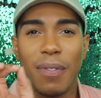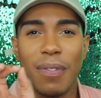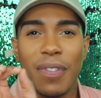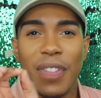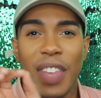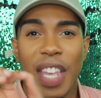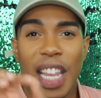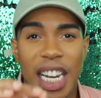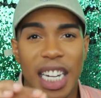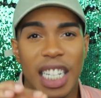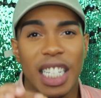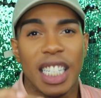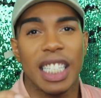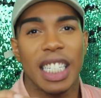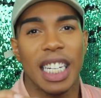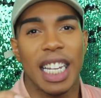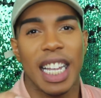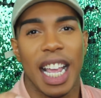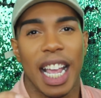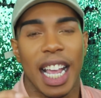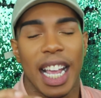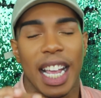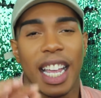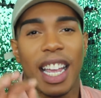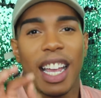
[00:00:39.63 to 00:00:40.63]

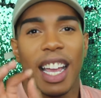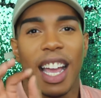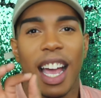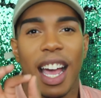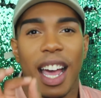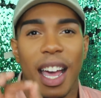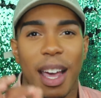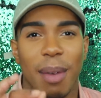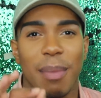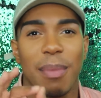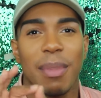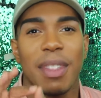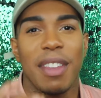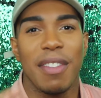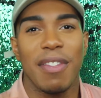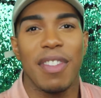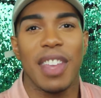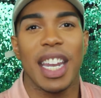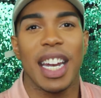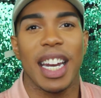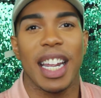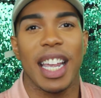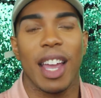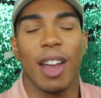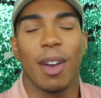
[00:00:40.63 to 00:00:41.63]
finishing up the
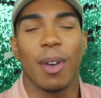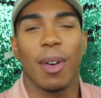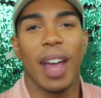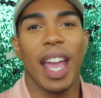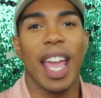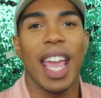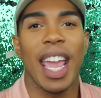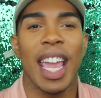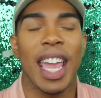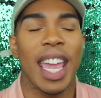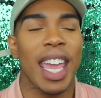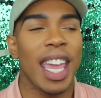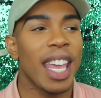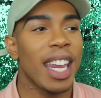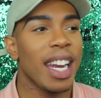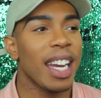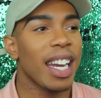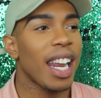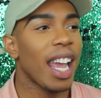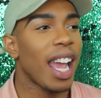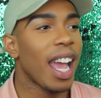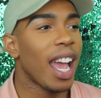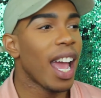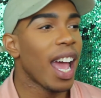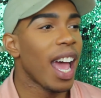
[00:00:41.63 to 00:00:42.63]
video
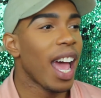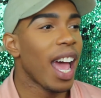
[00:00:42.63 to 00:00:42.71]
and